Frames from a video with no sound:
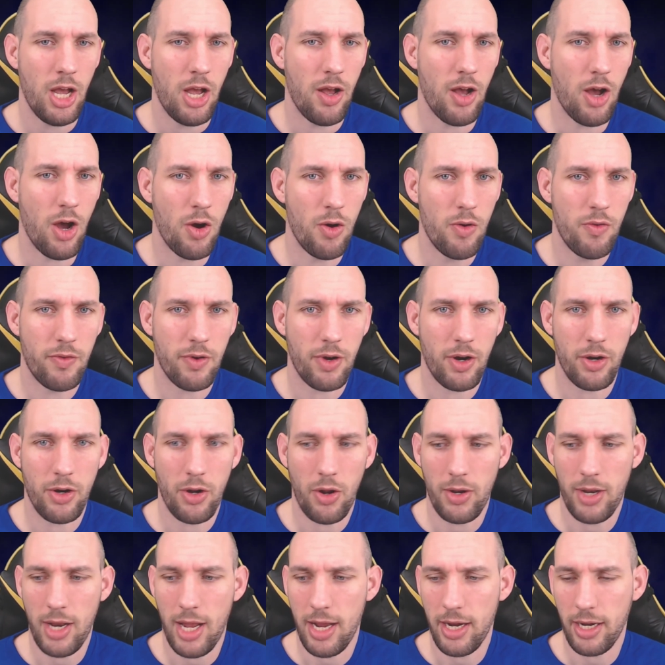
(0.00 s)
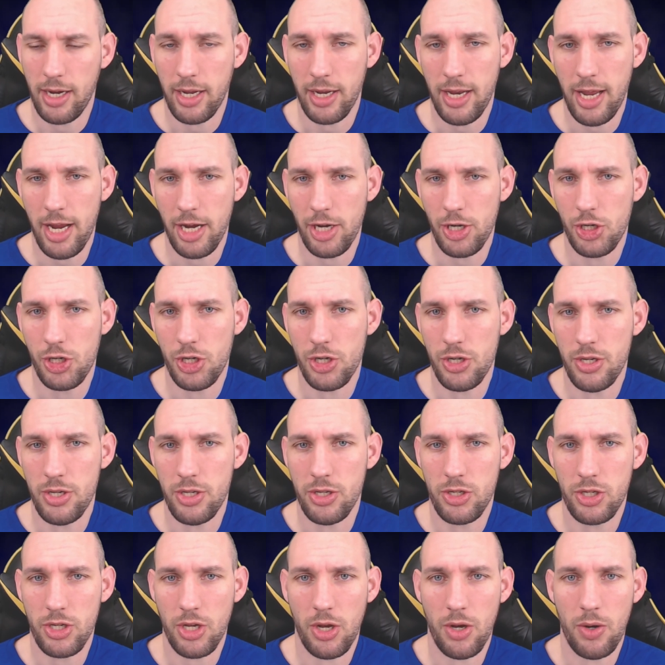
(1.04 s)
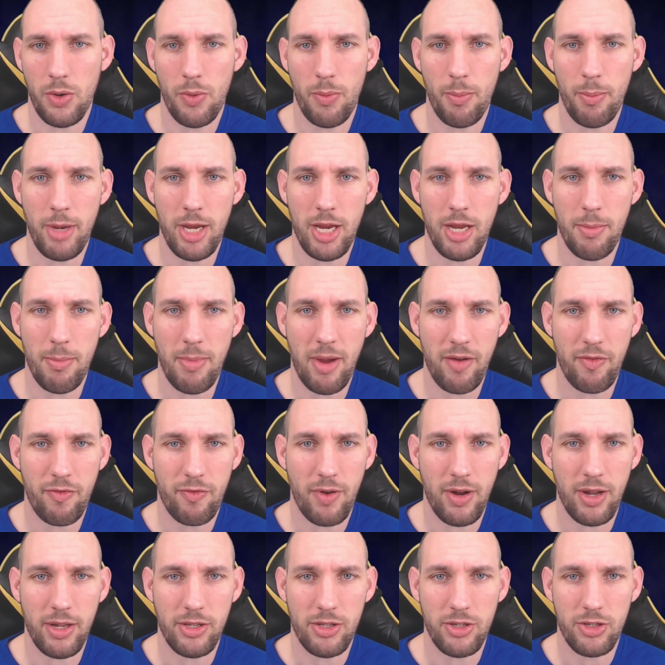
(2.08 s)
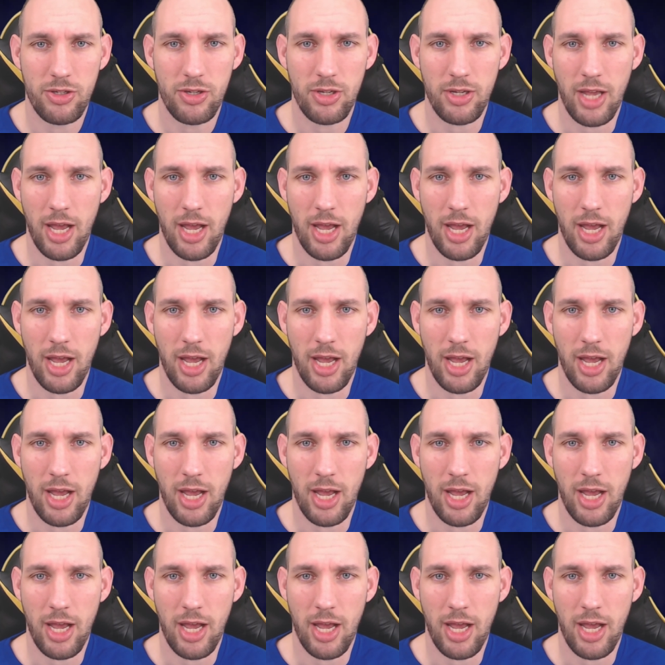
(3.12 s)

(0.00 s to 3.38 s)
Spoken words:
over an online connection, so me and my friends